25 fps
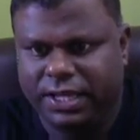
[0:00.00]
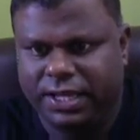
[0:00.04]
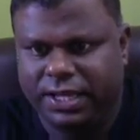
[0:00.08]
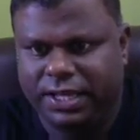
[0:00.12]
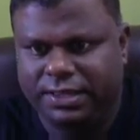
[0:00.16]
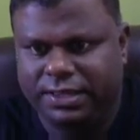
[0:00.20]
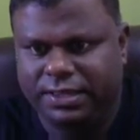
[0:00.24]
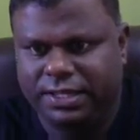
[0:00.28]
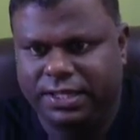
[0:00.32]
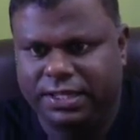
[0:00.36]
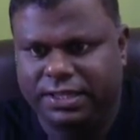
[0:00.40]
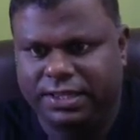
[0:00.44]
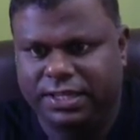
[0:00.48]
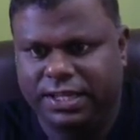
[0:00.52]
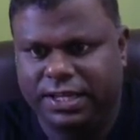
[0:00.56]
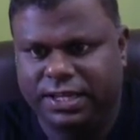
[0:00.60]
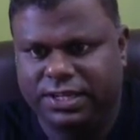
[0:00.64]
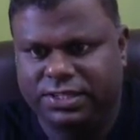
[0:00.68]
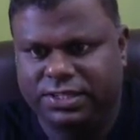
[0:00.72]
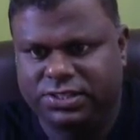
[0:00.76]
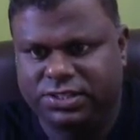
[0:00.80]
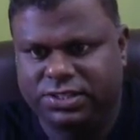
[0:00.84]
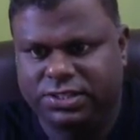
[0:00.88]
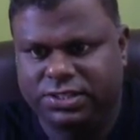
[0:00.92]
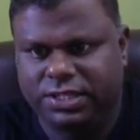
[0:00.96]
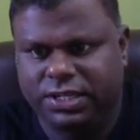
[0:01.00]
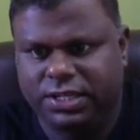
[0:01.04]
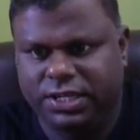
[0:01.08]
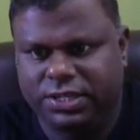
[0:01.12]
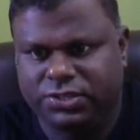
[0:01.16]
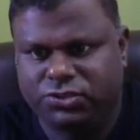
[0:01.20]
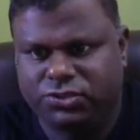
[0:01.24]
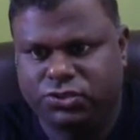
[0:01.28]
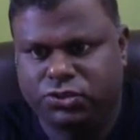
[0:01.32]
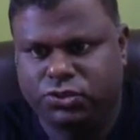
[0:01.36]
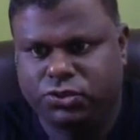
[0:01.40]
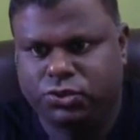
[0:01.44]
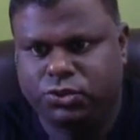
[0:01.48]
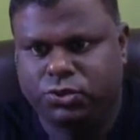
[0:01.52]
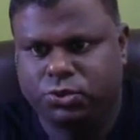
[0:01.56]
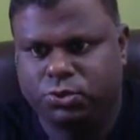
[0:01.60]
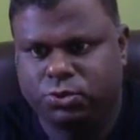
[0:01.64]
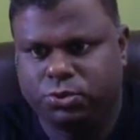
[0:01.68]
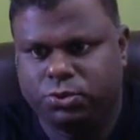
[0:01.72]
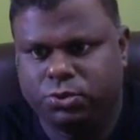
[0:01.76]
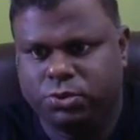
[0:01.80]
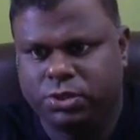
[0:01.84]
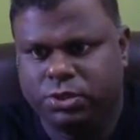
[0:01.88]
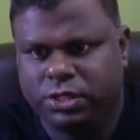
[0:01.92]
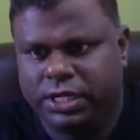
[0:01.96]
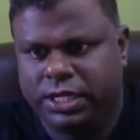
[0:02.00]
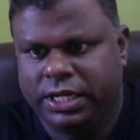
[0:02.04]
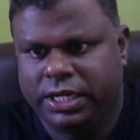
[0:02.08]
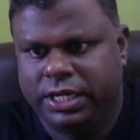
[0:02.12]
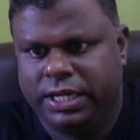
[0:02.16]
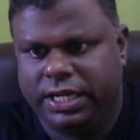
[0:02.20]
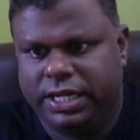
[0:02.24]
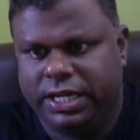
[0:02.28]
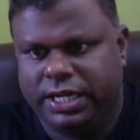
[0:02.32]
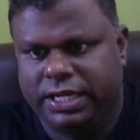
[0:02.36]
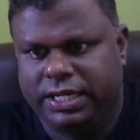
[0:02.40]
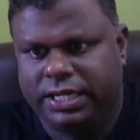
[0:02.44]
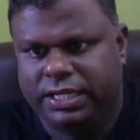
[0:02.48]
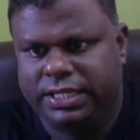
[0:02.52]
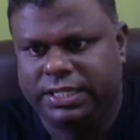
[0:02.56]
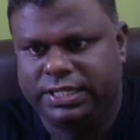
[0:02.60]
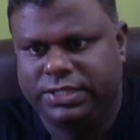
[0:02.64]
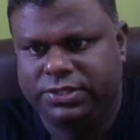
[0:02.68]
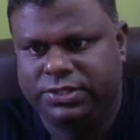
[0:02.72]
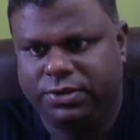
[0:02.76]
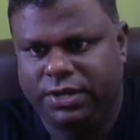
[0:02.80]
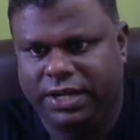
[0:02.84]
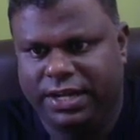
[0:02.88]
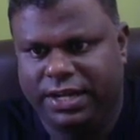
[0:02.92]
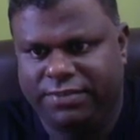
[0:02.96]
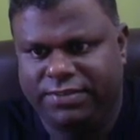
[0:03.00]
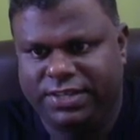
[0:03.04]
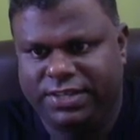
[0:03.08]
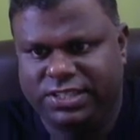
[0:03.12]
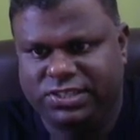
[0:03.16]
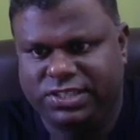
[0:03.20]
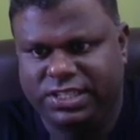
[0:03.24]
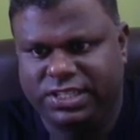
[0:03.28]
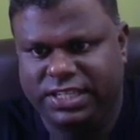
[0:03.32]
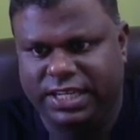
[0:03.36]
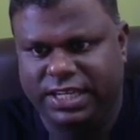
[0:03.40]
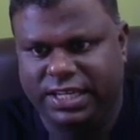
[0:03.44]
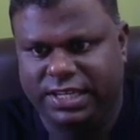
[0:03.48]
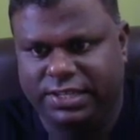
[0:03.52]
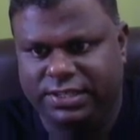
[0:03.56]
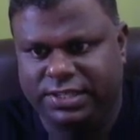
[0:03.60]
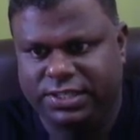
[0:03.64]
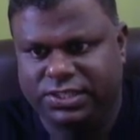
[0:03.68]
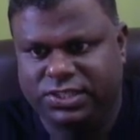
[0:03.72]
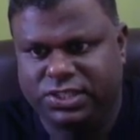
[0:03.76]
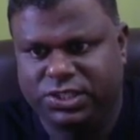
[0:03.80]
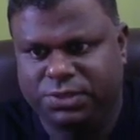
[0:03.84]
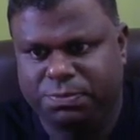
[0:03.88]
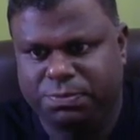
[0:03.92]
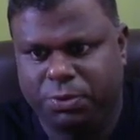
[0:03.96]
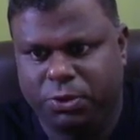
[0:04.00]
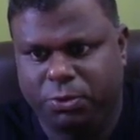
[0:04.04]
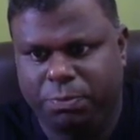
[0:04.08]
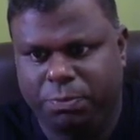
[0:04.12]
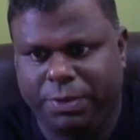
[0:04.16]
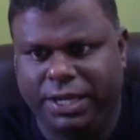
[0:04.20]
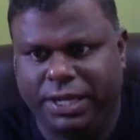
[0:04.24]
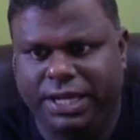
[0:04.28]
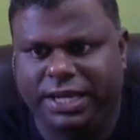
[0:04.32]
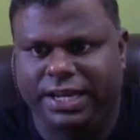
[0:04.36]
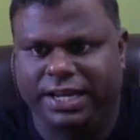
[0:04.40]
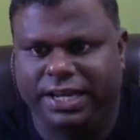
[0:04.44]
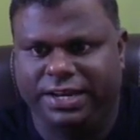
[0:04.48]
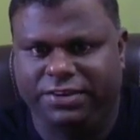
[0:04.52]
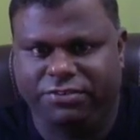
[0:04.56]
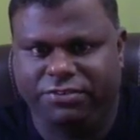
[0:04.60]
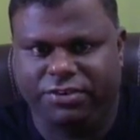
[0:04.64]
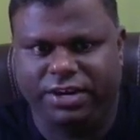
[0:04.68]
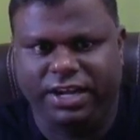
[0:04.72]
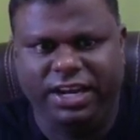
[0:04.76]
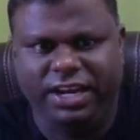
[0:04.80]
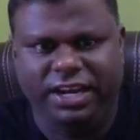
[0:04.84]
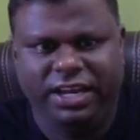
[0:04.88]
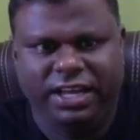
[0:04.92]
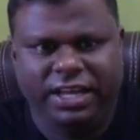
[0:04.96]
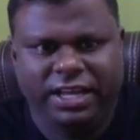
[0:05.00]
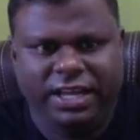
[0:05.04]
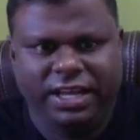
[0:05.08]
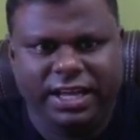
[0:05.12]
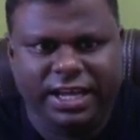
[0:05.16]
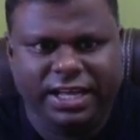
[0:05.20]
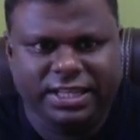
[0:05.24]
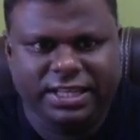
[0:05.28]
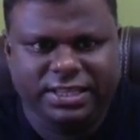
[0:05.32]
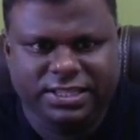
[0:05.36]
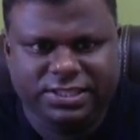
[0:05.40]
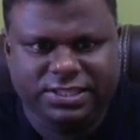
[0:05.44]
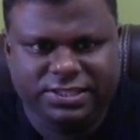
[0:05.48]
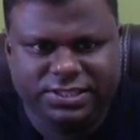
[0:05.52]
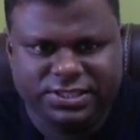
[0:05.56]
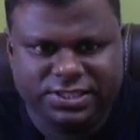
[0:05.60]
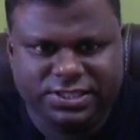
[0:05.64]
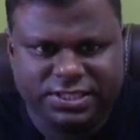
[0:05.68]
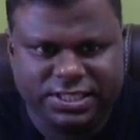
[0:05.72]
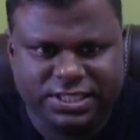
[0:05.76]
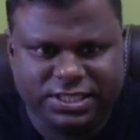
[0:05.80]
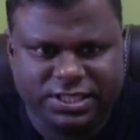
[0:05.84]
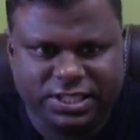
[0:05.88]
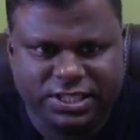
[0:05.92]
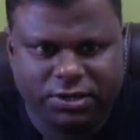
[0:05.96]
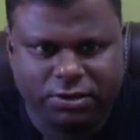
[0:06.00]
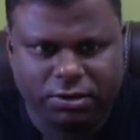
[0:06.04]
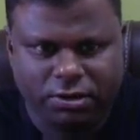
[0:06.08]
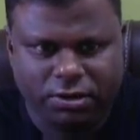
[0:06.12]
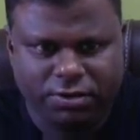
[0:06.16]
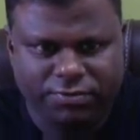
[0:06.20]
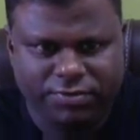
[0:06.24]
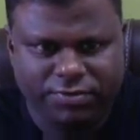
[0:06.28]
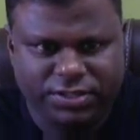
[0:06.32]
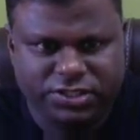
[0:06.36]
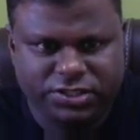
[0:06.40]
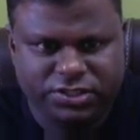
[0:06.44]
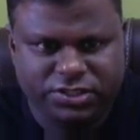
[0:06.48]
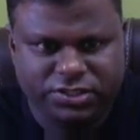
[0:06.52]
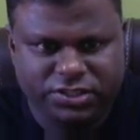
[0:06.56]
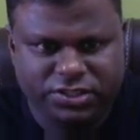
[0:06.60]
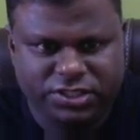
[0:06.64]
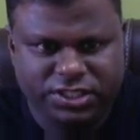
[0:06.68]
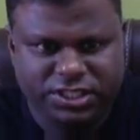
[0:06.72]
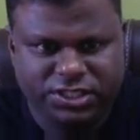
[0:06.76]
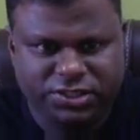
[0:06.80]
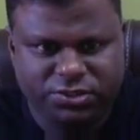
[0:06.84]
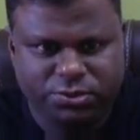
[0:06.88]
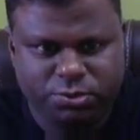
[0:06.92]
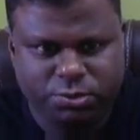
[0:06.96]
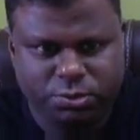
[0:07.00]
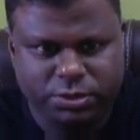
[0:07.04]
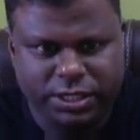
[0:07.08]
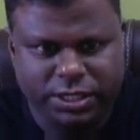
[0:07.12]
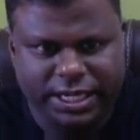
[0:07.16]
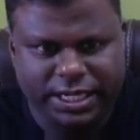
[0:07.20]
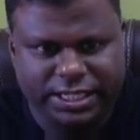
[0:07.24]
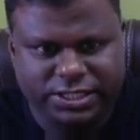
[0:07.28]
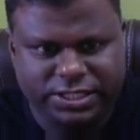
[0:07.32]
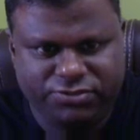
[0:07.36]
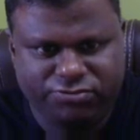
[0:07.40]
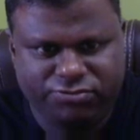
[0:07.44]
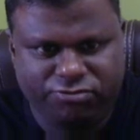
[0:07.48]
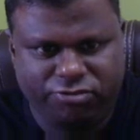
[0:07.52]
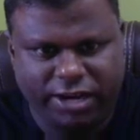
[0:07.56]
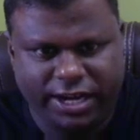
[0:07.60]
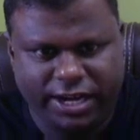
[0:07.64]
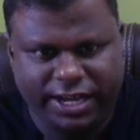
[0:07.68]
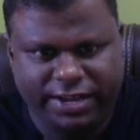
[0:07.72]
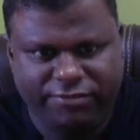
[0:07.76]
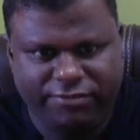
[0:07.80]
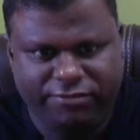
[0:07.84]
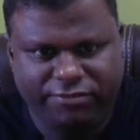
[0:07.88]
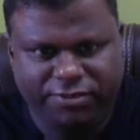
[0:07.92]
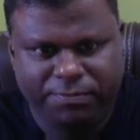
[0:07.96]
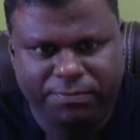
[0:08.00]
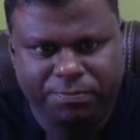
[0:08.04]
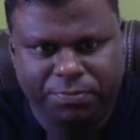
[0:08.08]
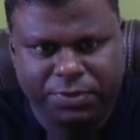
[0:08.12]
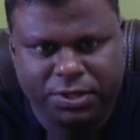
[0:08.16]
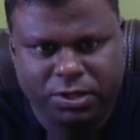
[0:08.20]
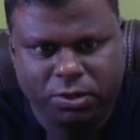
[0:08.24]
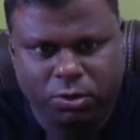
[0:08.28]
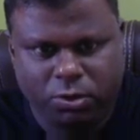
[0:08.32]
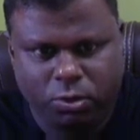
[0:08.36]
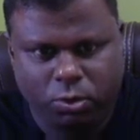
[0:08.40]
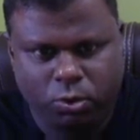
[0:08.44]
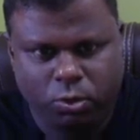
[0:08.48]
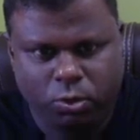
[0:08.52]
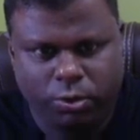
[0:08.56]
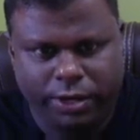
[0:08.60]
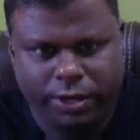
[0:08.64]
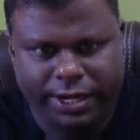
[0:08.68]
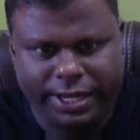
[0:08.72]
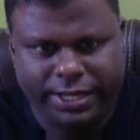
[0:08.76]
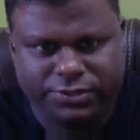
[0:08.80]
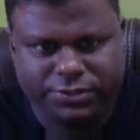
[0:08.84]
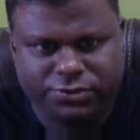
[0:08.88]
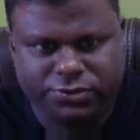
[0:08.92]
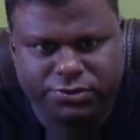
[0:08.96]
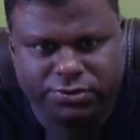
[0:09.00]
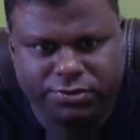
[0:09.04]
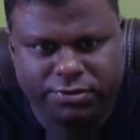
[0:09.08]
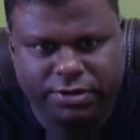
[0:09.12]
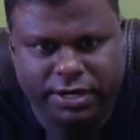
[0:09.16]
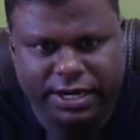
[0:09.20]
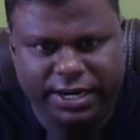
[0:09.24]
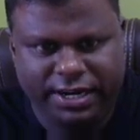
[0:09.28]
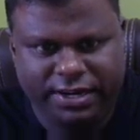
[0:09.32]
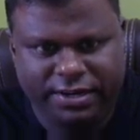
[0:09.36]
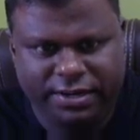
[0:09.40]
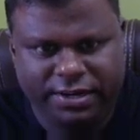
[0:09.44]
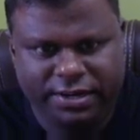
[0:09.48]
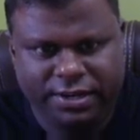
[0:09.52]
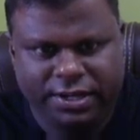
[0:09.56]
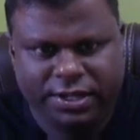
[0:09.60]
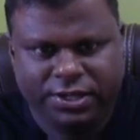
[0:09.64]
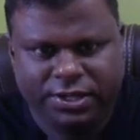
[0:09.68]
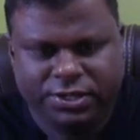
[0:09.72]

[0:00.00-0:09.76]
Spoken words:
And then there is CH2 and you have a CN. This is propane nitrile and this is ethanol, which is C2H5OH, right?